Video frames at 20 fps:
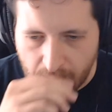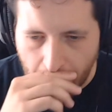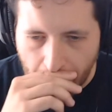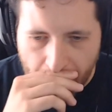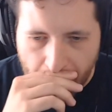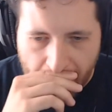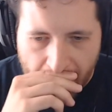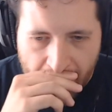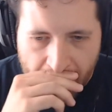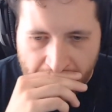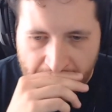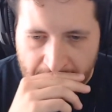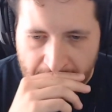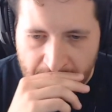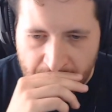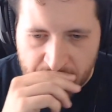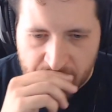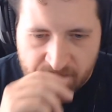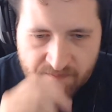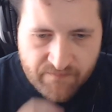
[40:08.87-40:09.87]

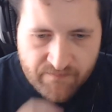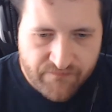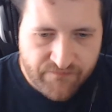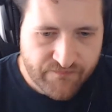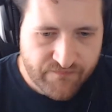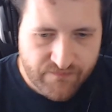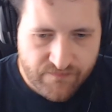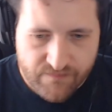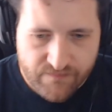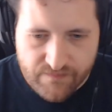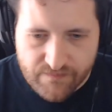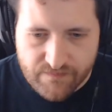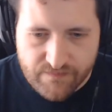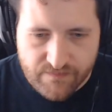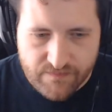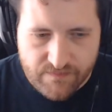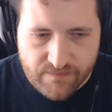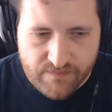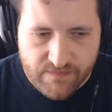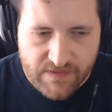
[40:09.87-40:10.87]

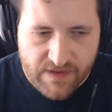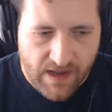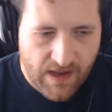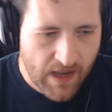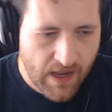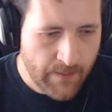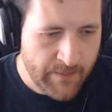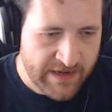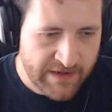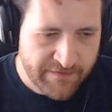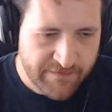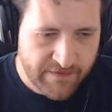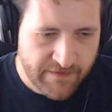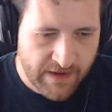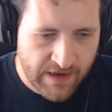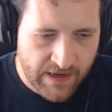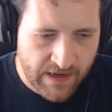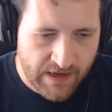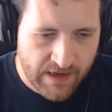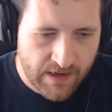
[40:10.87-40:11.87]
Yeah, I mean, if
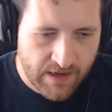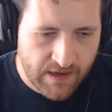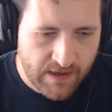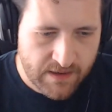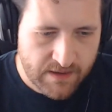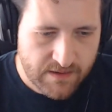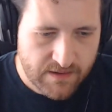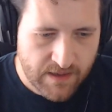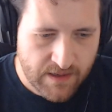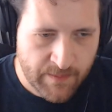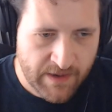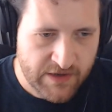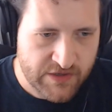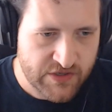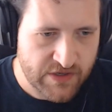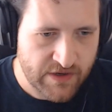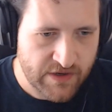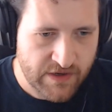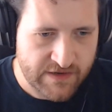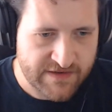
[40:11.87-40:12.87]
I'm not
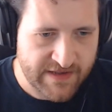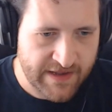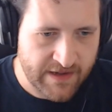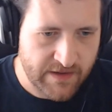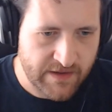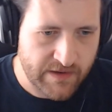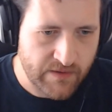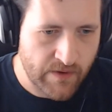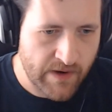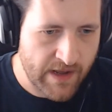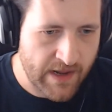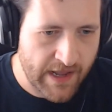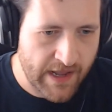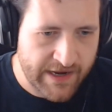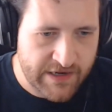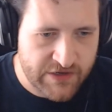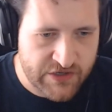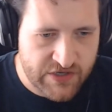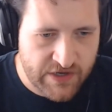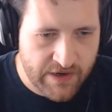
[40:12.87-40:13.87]
sure exactly what
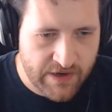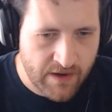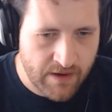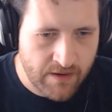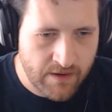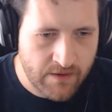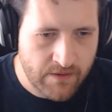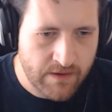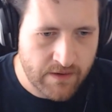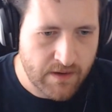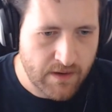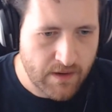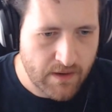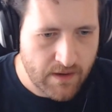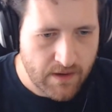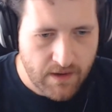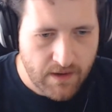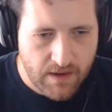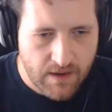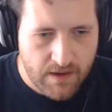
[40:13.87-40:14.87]
I could show.
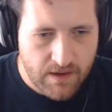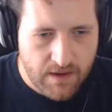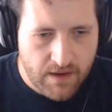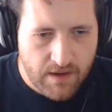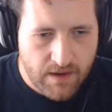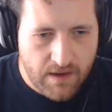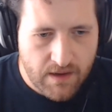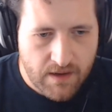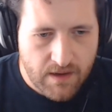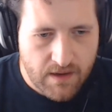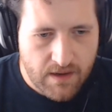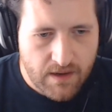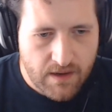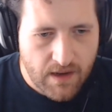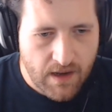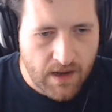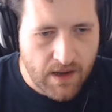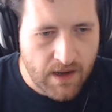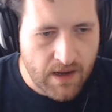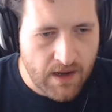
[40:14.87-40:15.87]

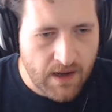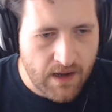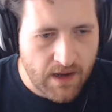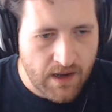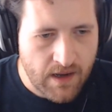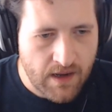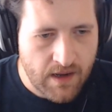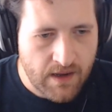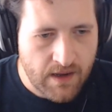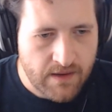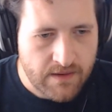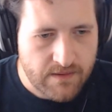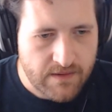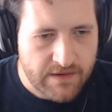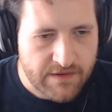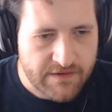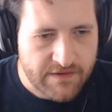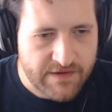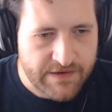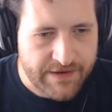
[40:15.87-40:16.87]

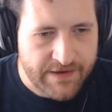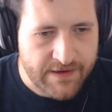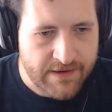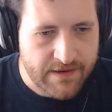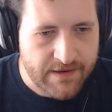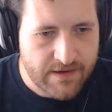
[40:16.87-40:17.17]
Let's see.